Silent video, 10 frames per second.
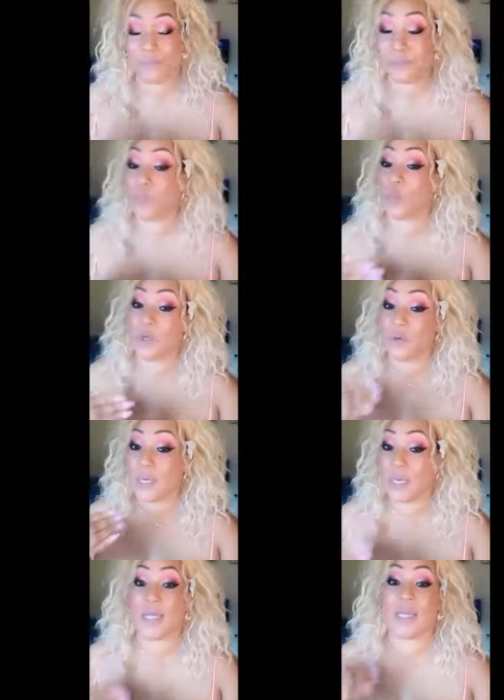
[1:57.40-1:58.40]
when you
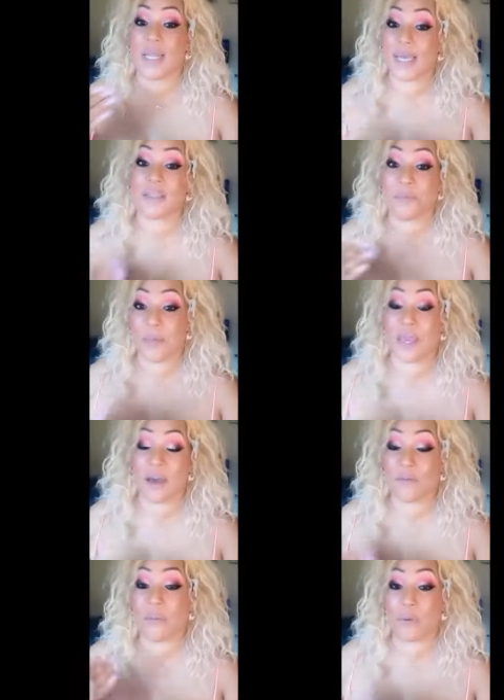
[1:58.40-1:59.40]
get an
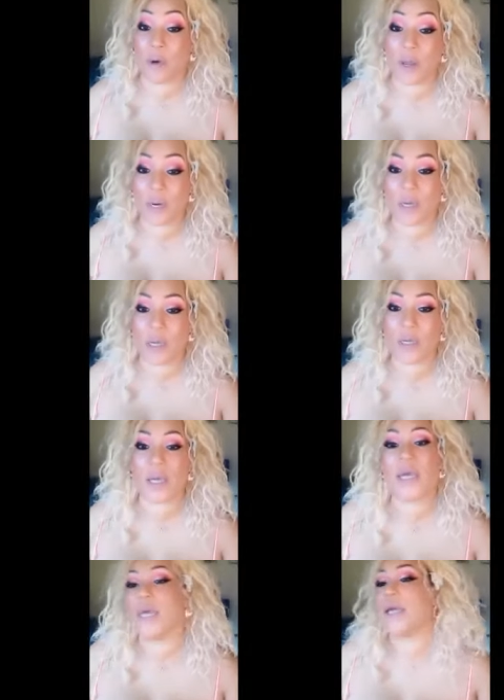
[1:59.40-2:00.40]
SPF
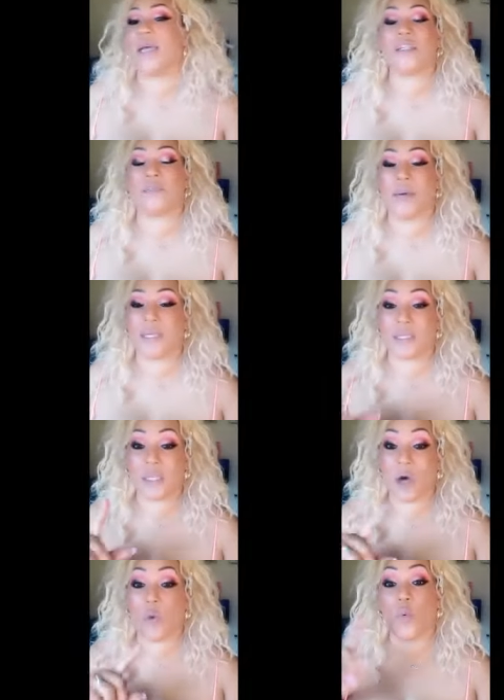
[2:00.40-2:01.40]
product, it's best to
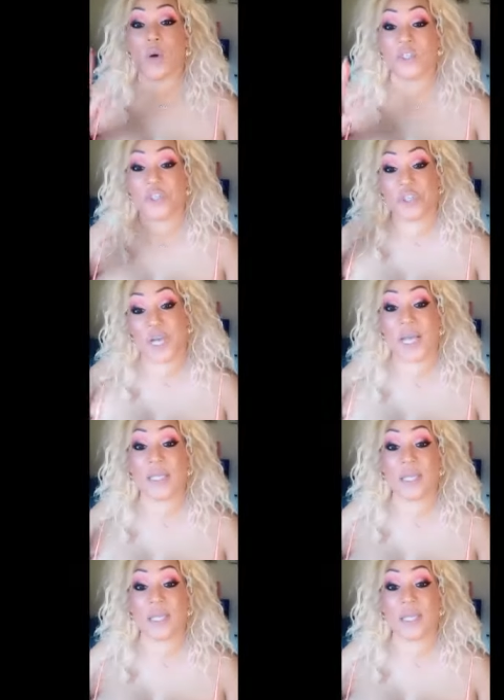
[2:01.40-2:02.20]
go one shade